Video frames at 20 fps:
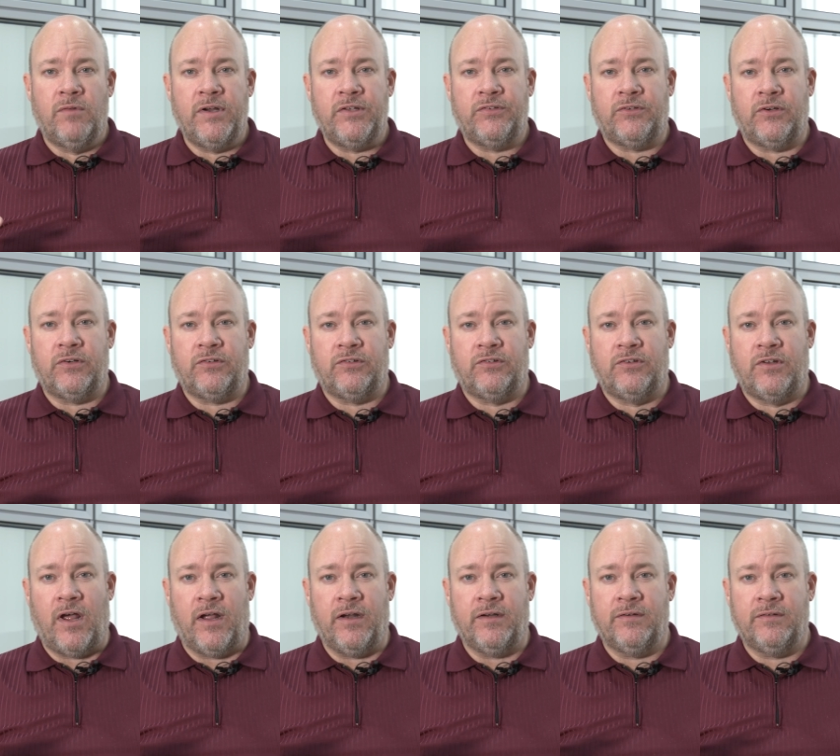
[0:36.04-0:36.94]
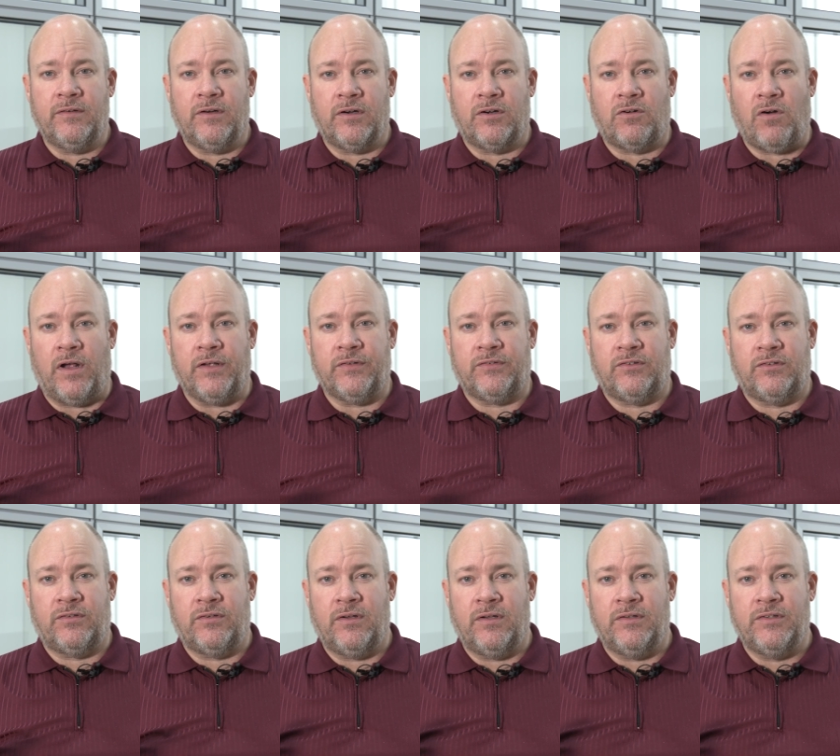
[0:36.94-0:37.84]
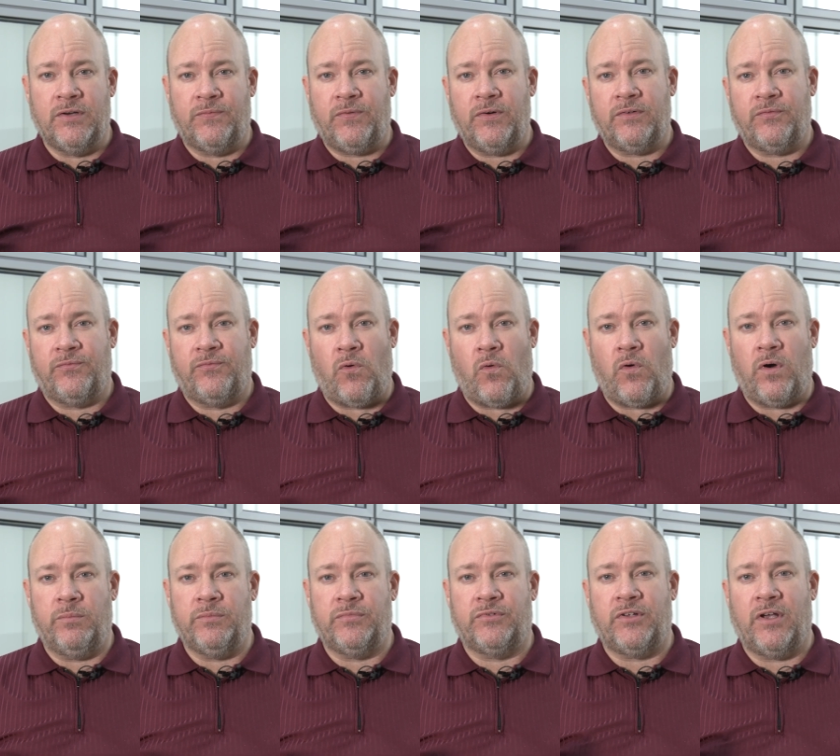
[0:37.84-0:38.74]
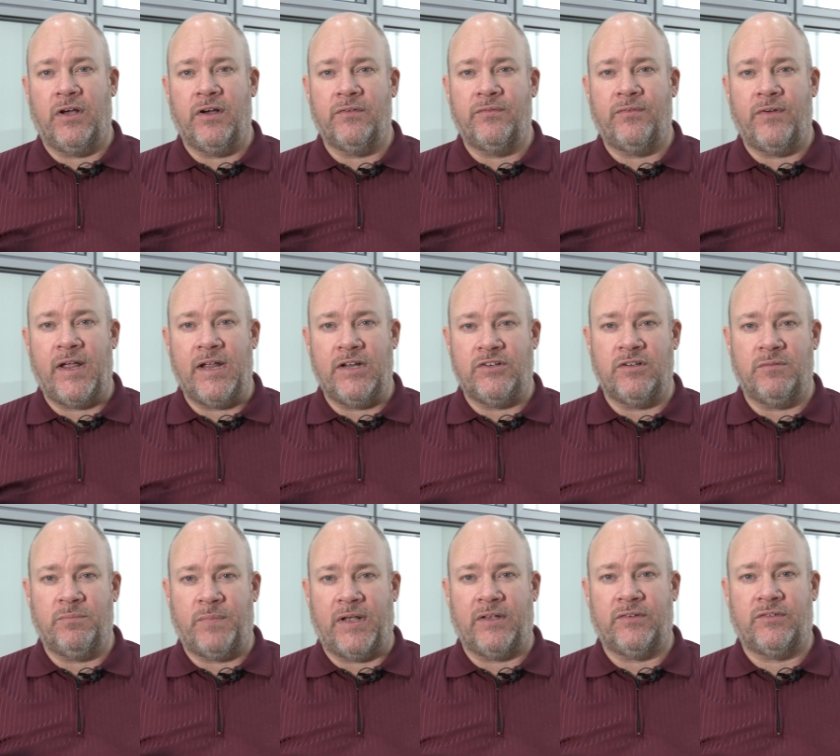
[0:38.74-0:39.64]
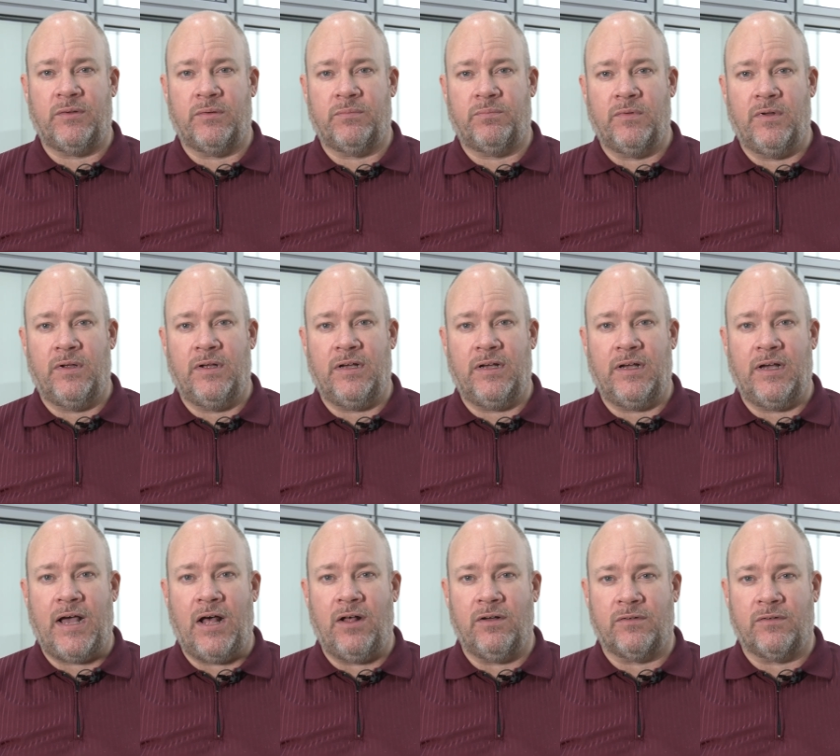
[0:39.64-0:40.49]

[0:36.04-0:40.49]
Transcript: Research done across different forms of agent-based uh,